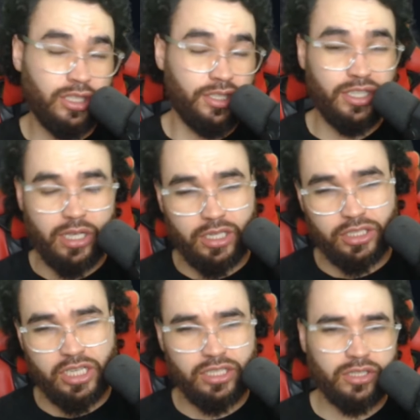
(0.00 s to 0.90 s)
uh,
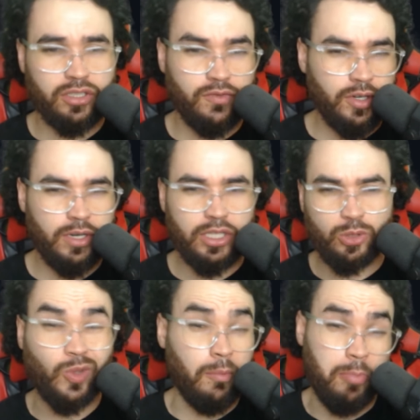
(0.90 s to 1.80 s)
changes,
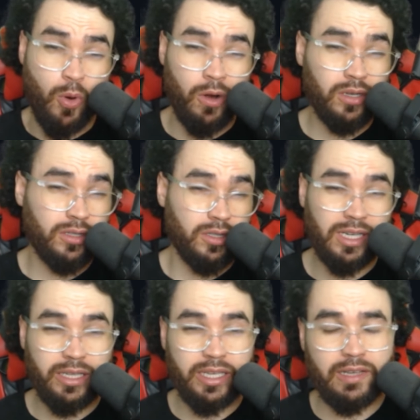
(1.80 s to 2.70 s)
configurations with a port or
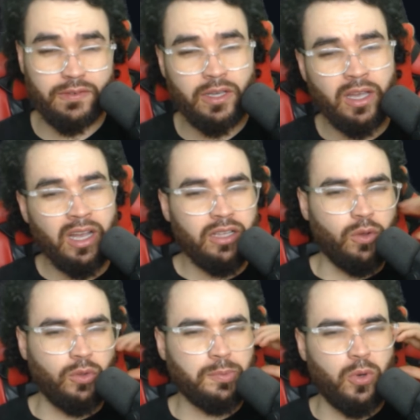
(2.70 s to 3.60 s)
anything, if
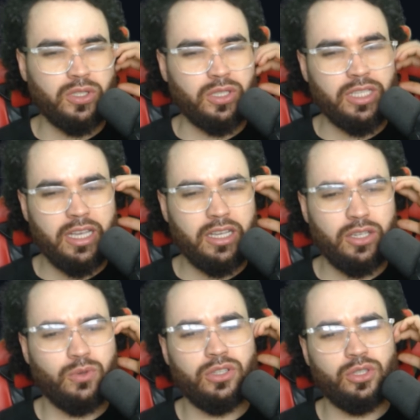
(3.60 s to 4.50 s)
those ports are taken,
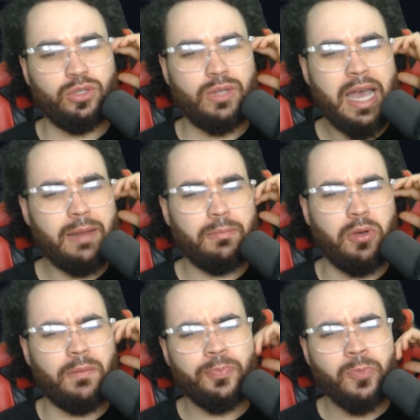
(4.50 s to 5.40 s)
you could do that.
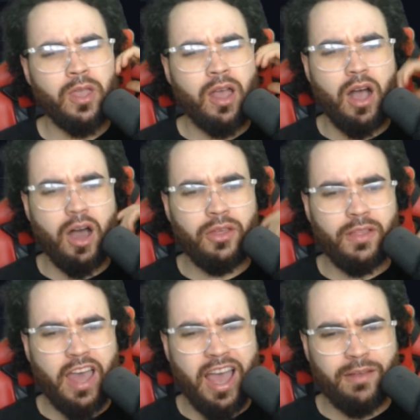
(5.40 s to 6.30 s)
But other
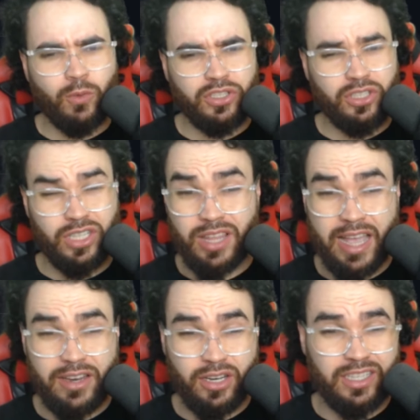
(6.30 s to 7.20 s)
than that, once you're done
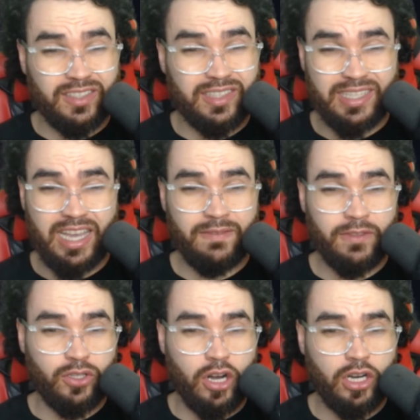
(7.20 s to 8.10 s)
that, you're going to save
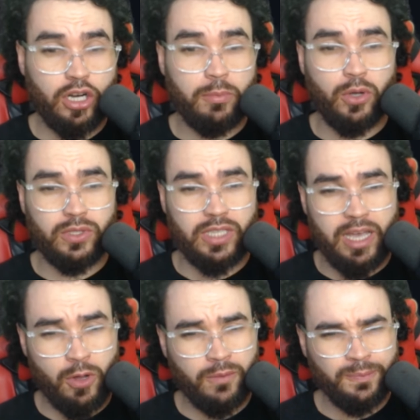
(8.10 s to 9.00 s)
the Docker compose
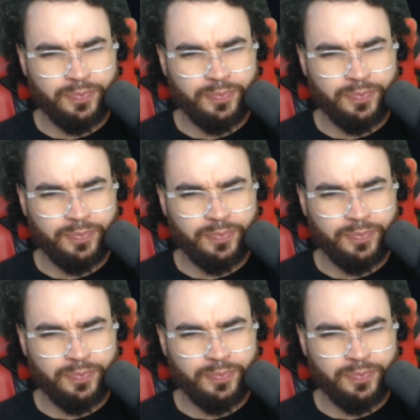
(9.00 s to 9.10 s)
YAML.